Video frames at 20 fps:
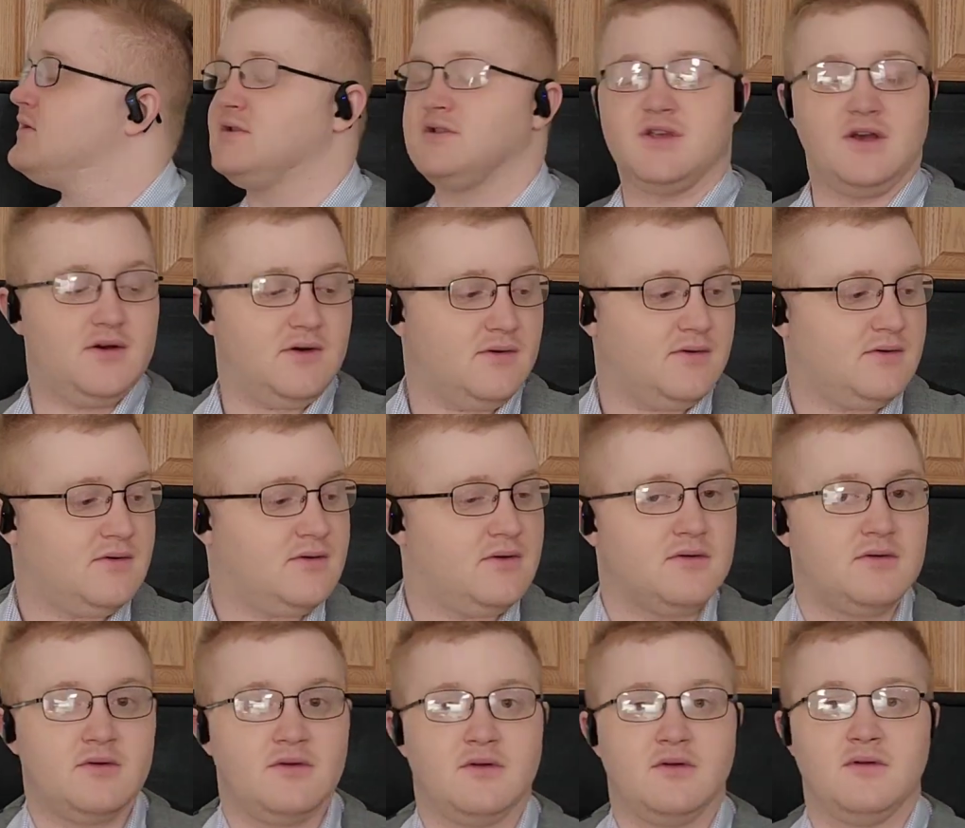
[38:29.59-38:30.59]
So
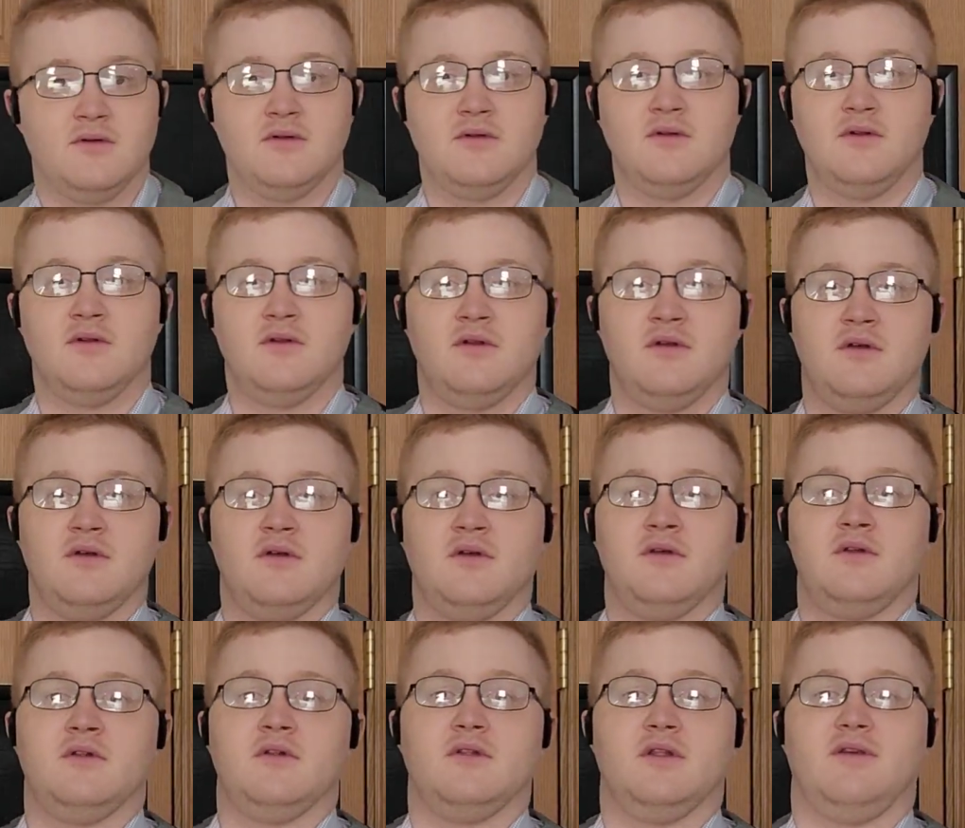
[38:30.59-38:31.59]

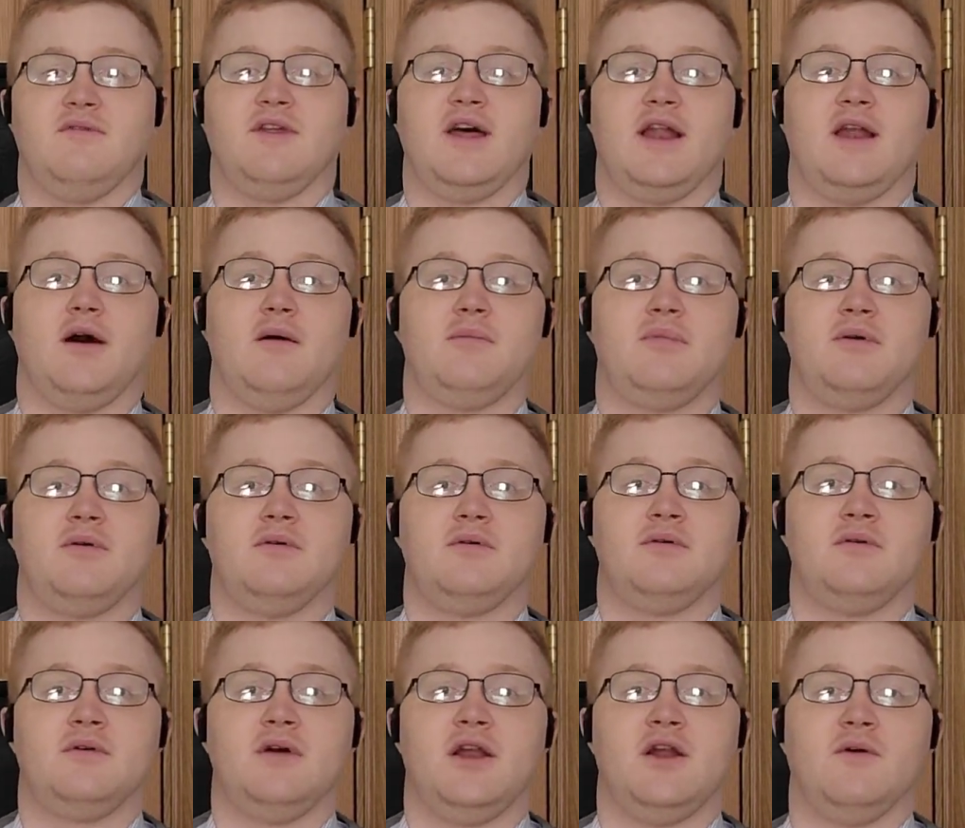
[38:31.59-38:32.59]
leave that up,
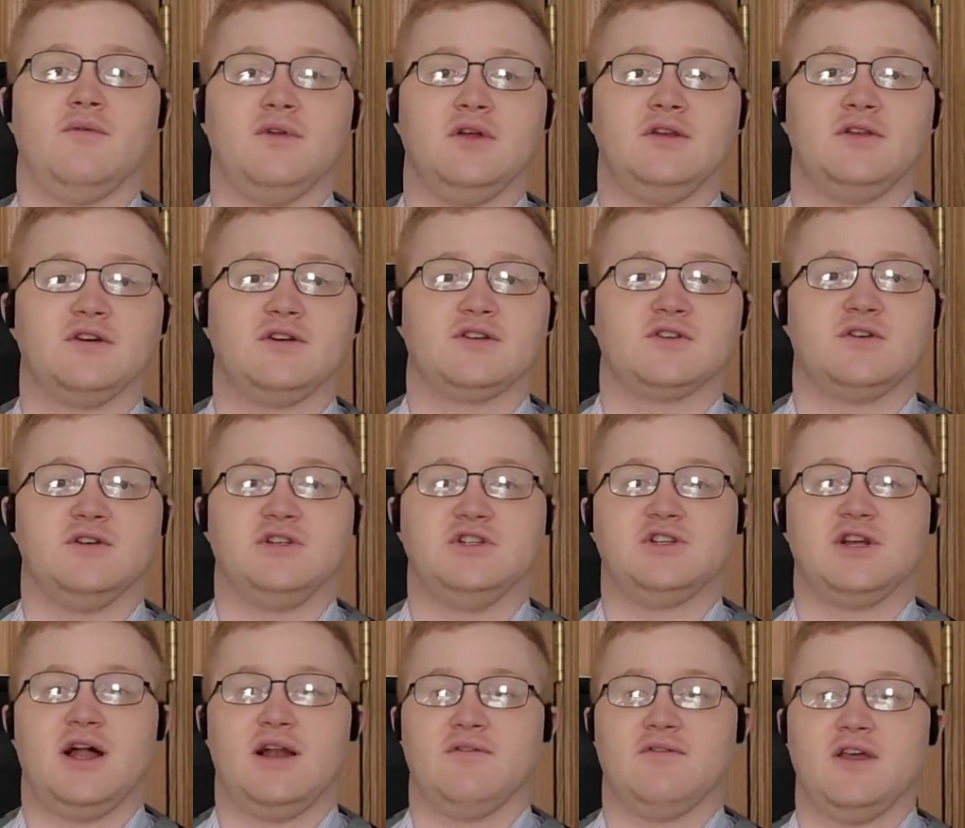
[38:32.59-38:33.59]
and hopefully you took a
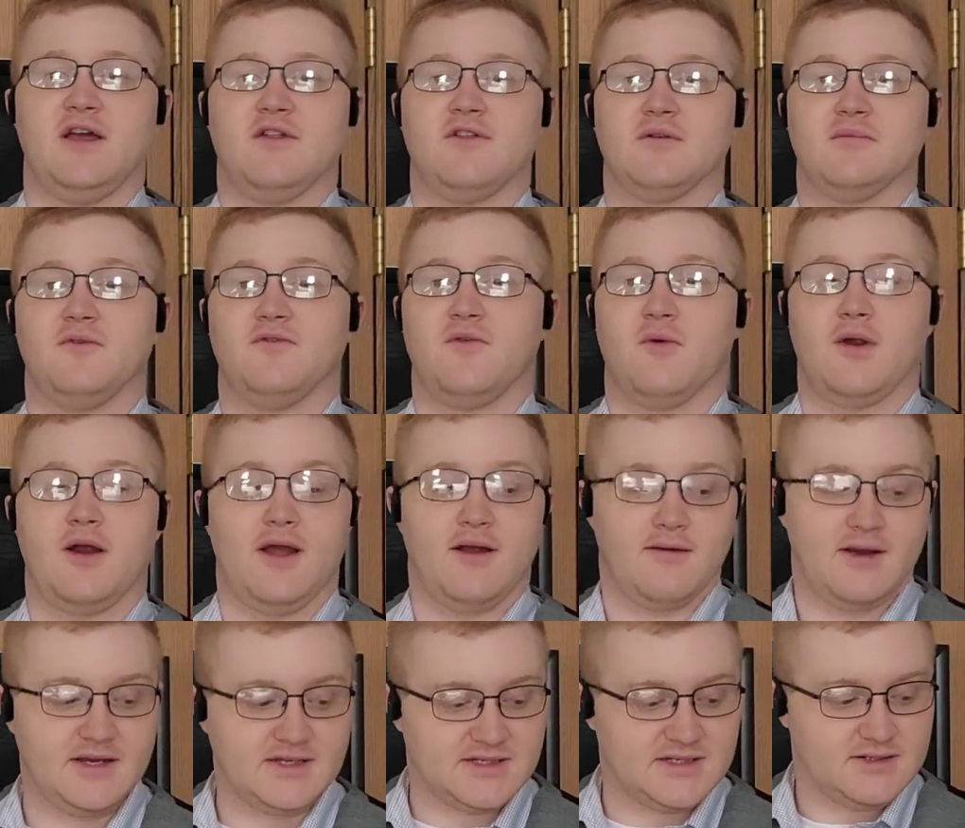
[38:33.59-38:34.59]
screenshot of the other before I
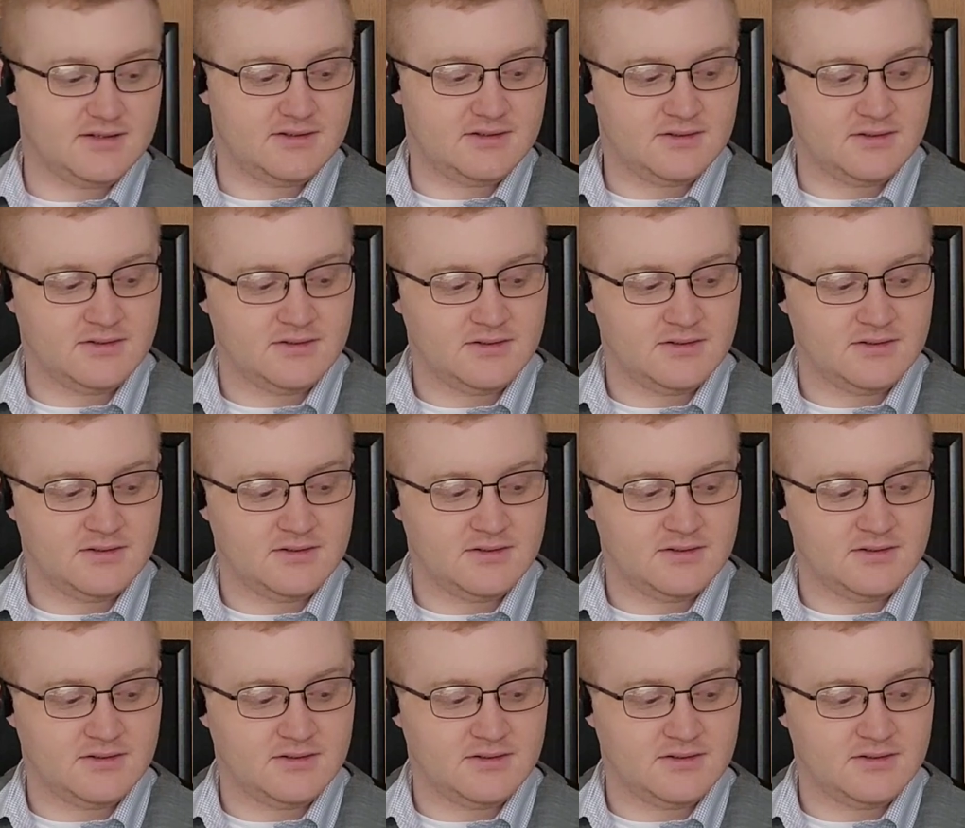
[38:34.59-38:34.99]
erased it.